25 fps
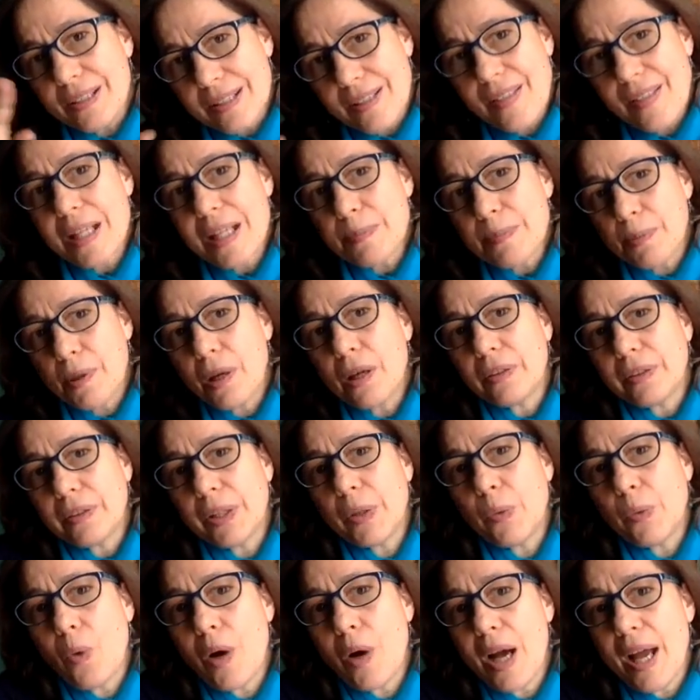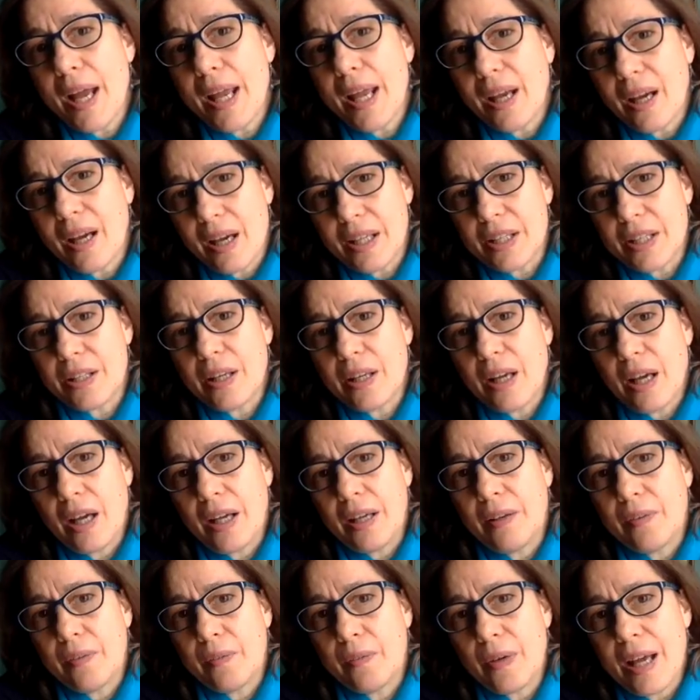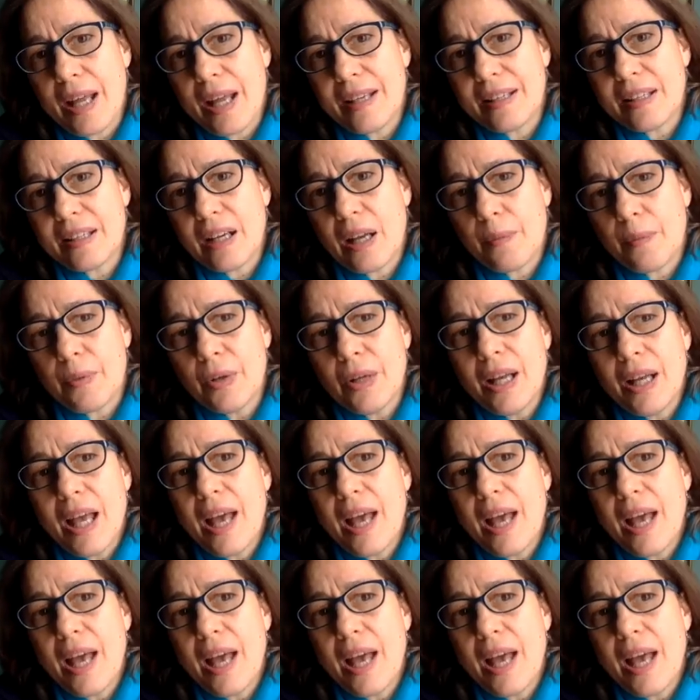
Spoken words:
And that's partly why I ended up